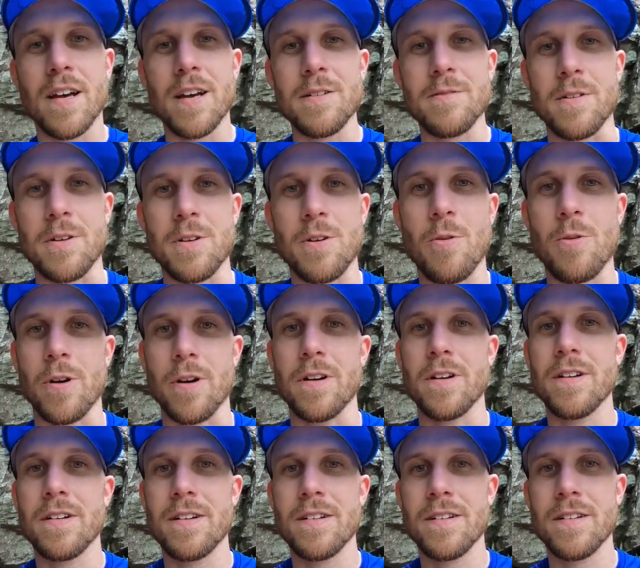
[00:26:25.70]
I found a quarter.
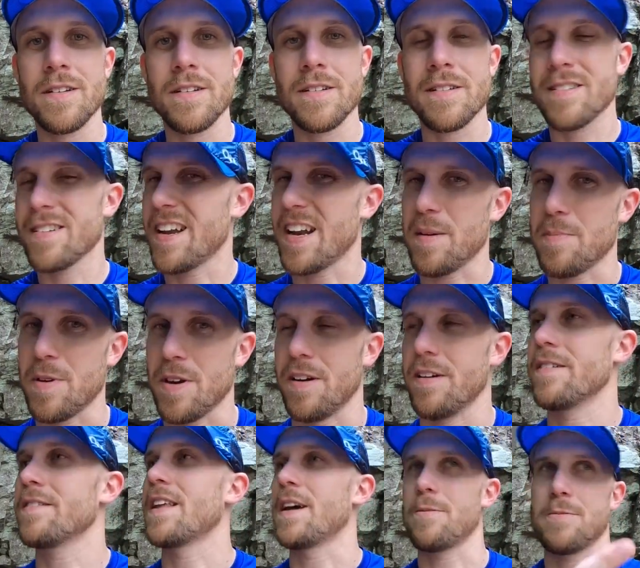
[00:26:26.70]
Not up
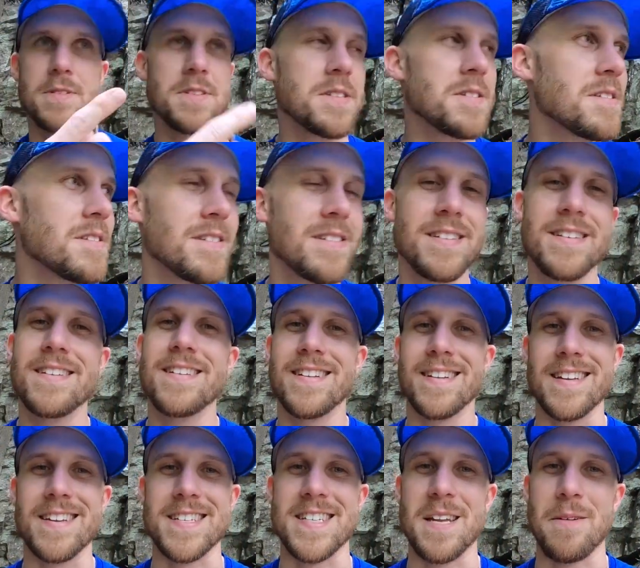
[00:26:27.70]
here. That was
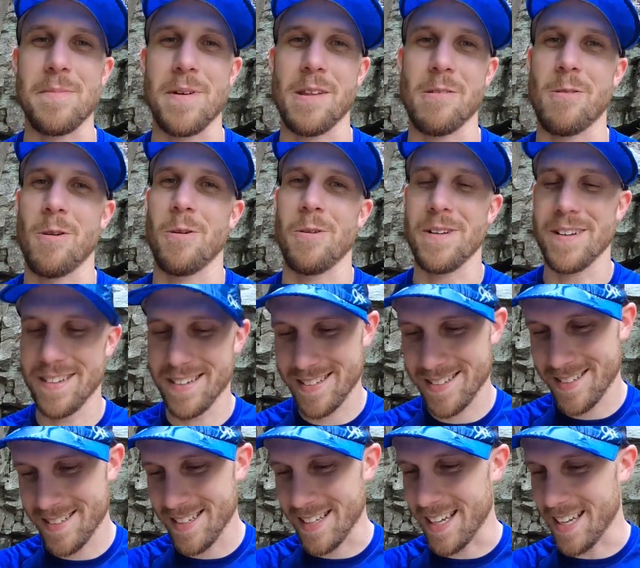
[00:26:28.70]
down by the road.
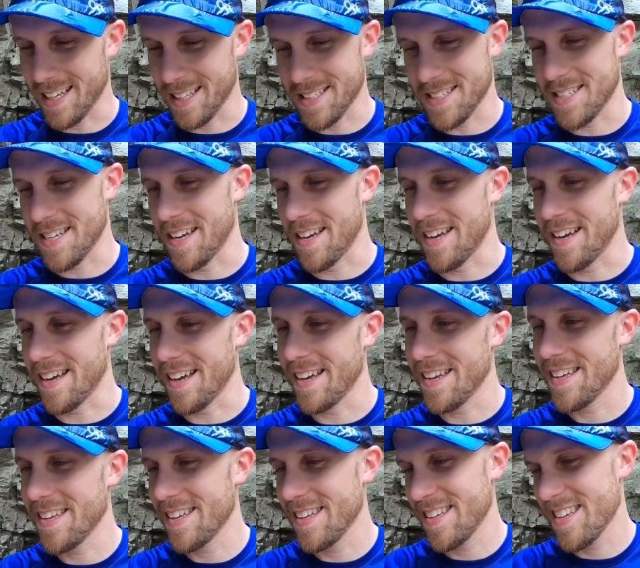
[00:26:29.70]
It's
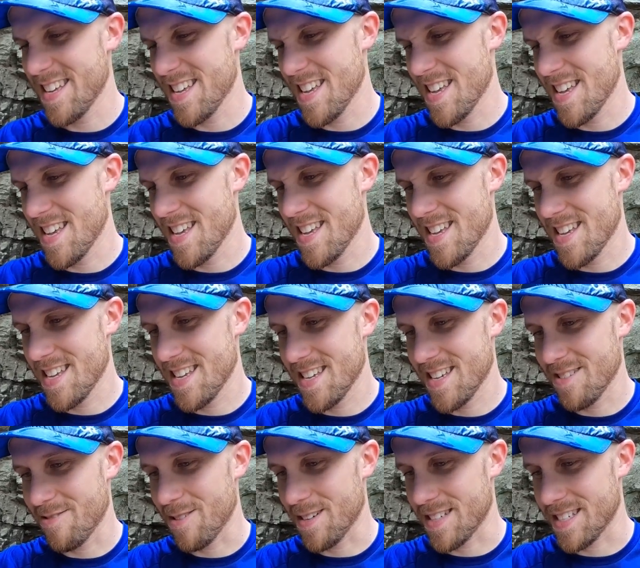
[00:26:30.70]

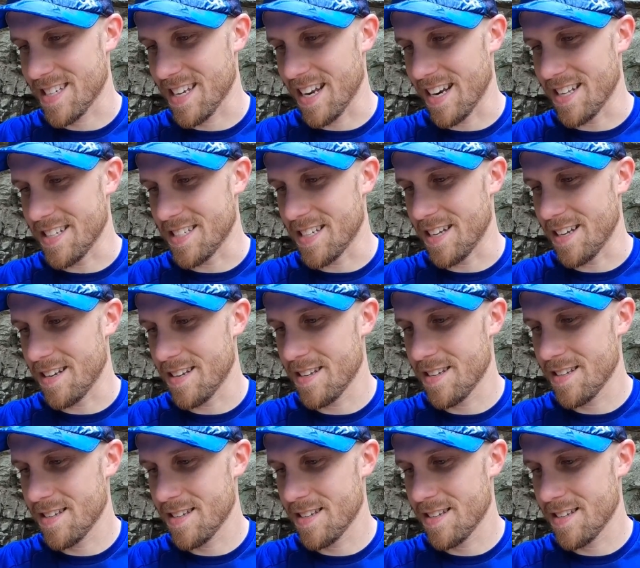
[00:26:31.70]
what state is it?